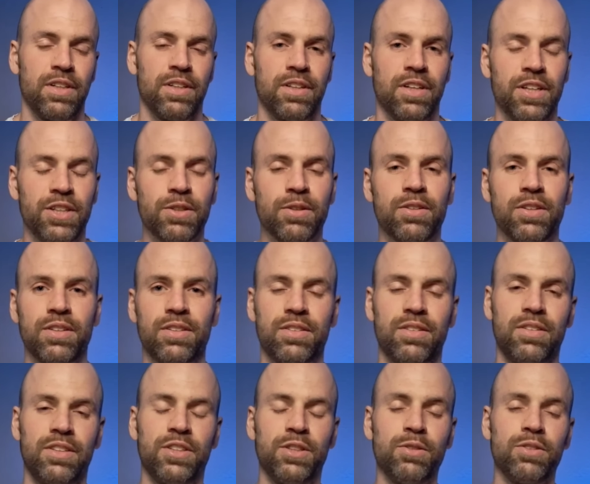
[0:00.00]
You could
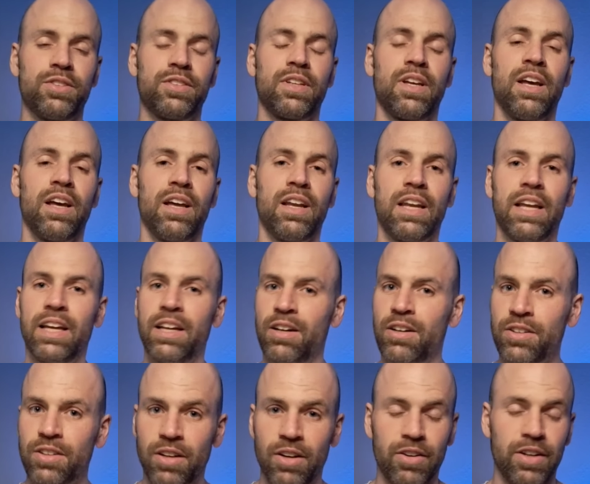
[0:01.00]
use
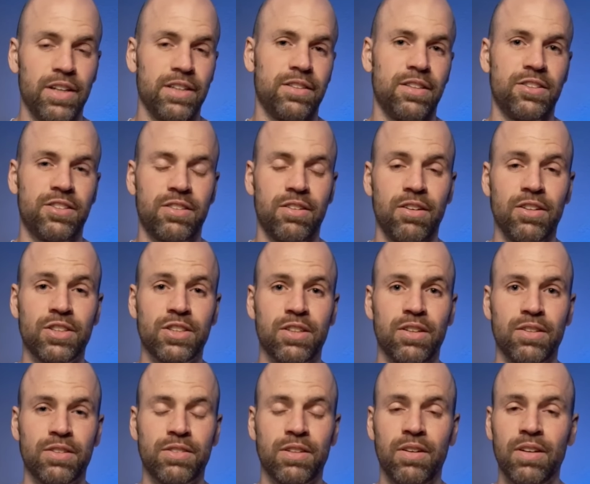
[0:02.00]
layout-oriented storage
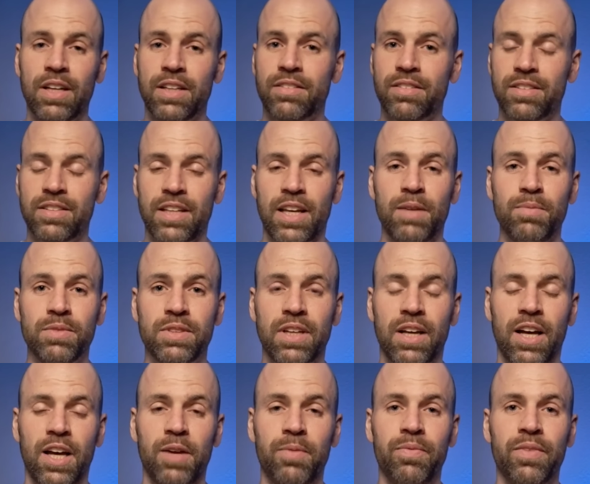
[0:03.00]
control at the same
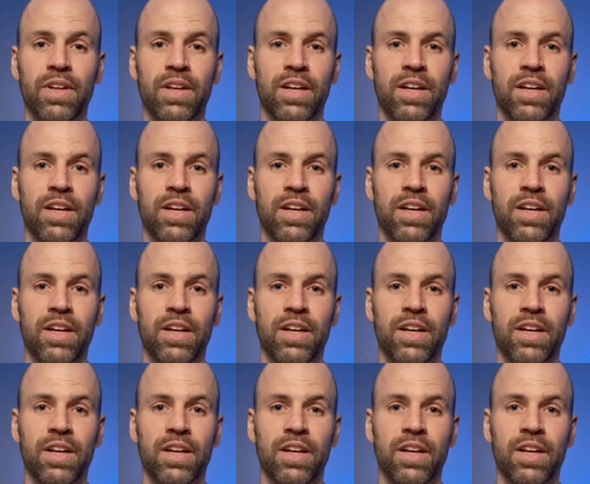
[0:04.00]
time